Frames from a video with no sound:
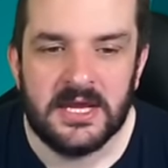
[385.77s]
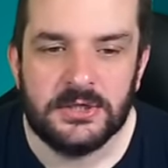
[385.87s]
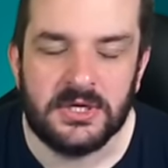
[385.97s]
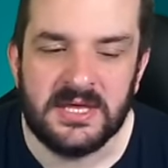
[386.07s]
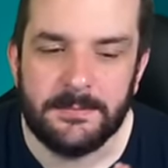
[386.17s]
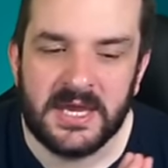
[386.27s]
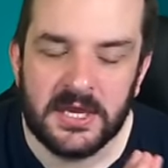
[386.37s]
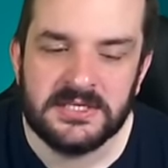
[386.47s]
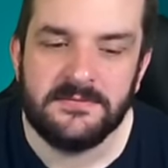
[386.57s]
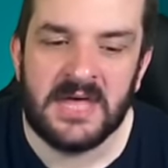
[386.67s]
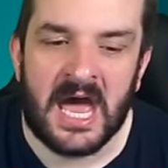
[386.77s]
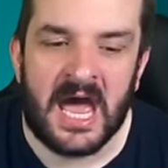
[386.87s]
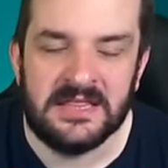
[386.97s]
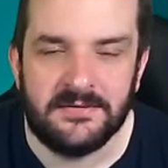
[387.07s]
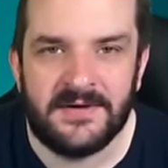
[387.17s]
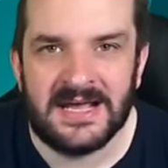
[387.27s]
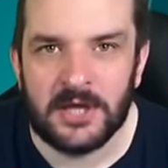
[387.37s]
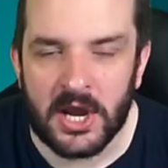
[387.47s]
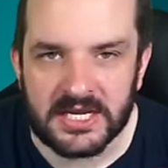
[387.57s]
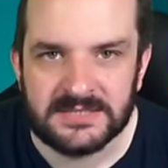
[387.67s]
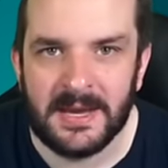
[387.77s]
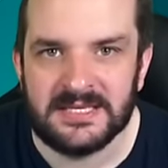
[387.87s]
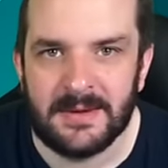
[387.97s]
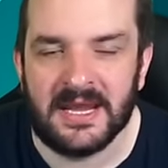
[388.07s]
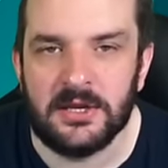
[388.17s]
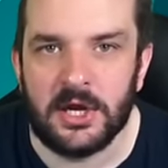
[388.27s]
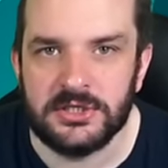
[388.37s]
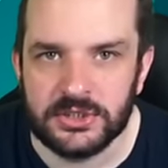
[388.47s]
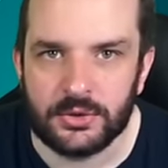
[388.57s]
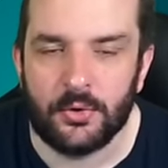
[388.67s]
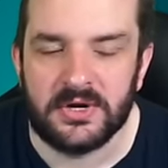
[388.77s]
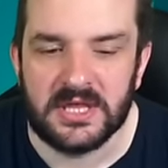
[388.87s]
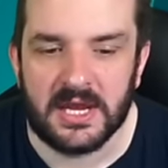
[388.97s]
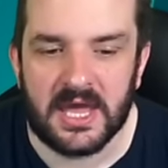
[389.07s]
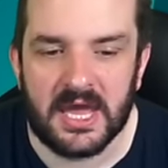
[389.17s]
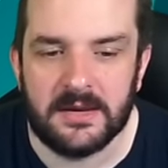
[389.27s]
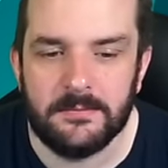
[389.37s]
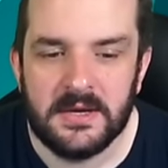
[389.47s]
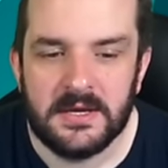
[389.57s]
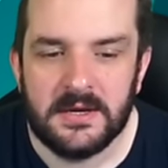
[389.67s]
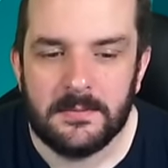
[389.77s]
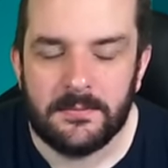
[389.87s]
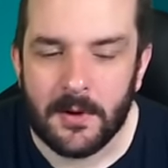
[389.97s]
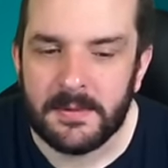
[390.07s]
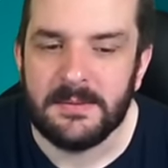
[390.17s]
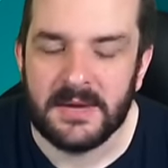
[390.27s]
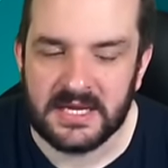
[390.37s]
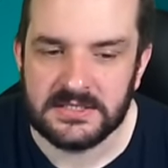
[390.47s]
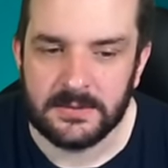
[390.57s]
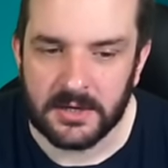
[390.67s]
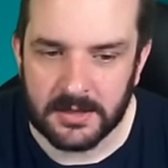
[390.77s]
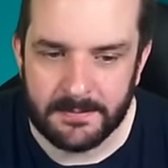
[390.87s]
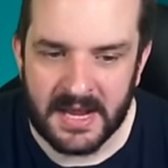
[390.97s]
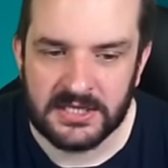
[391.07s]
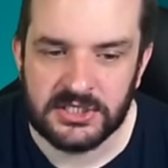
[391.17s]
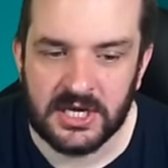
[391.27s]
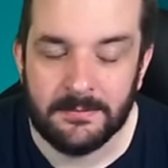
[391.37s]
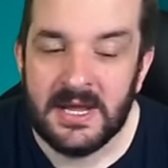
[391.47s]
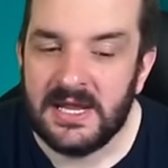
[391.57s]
So I think because of that and the fact that I expect Man United to score in that game probably means I'm going to bench him.